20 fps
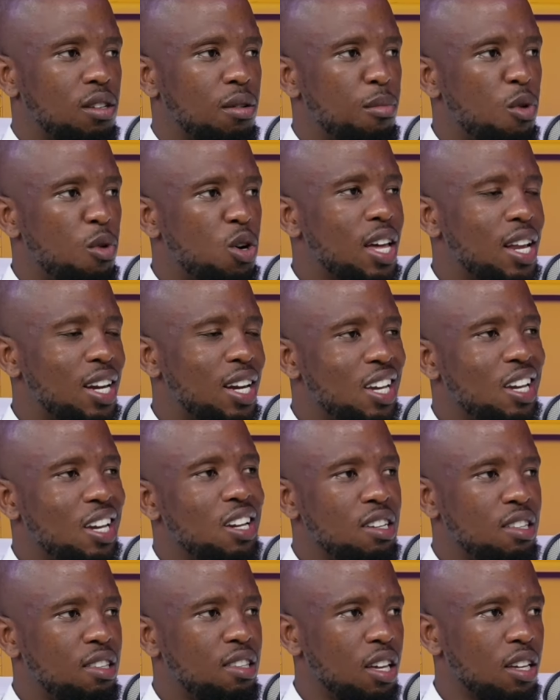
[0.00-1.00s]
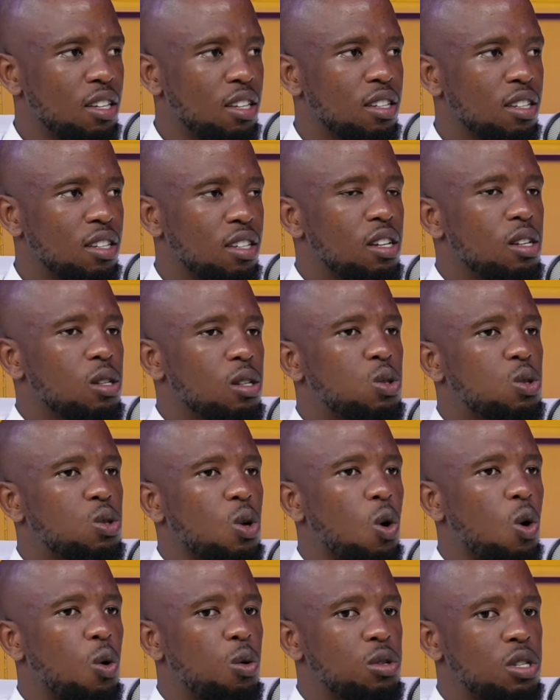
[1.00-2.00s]
more than anything.
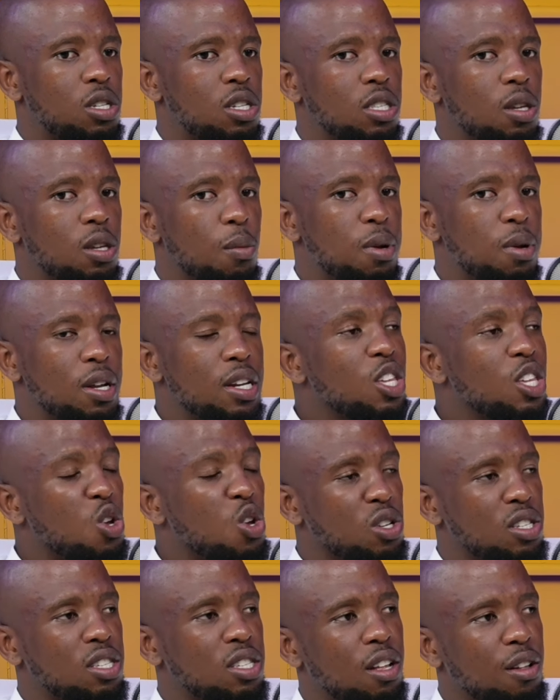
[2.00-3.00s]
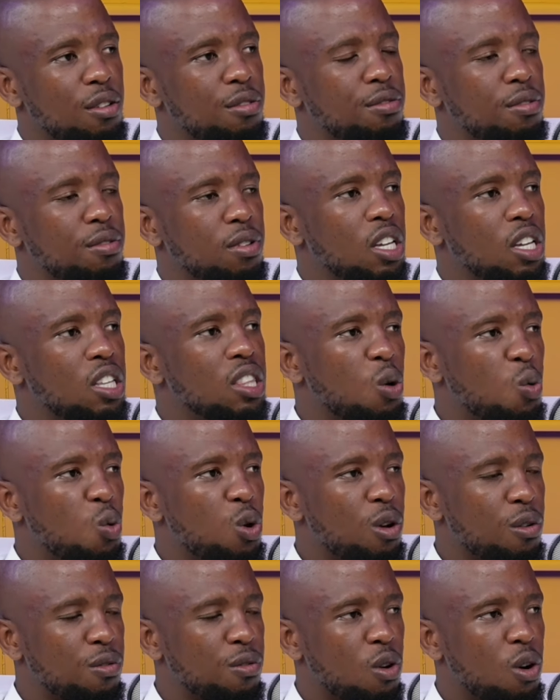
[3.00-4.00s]
So, disciplining yourself in the Word
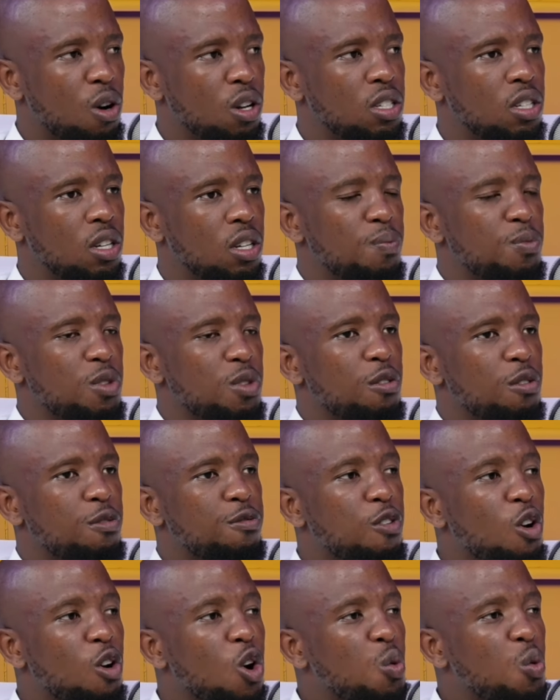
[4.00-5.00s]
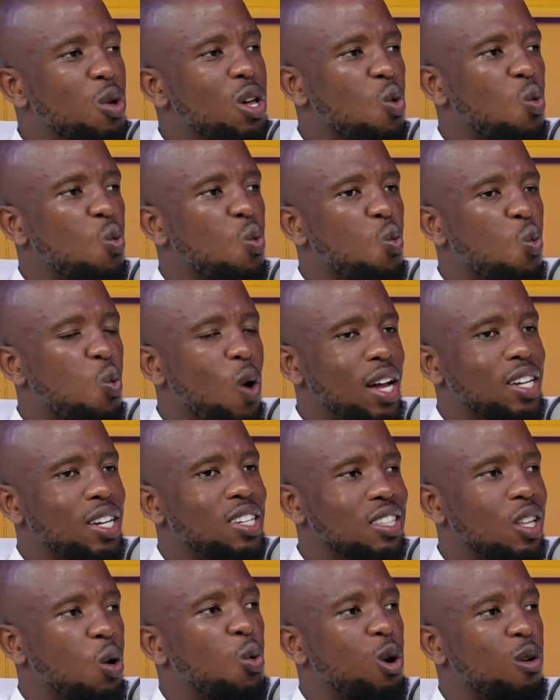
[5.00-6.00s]
of God, following what the
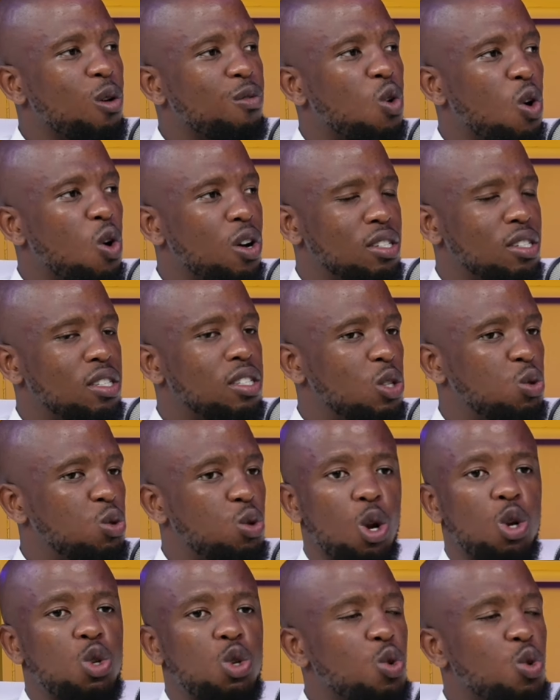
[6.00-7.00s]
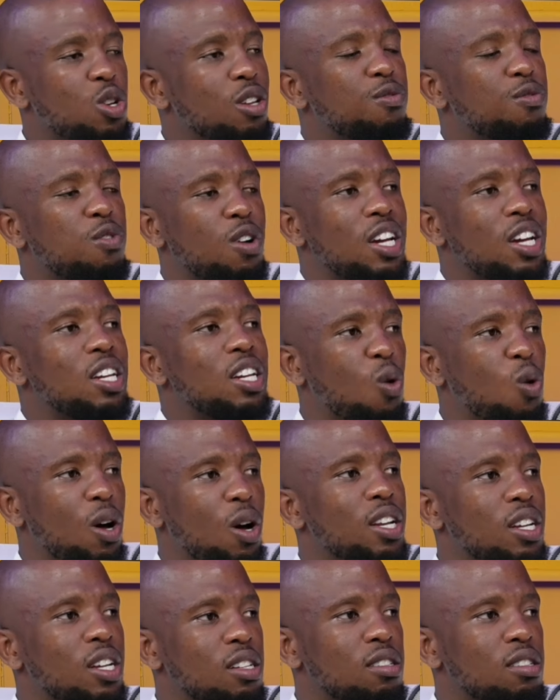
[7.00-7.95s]
Word of God says. You're not doing it for anyone else.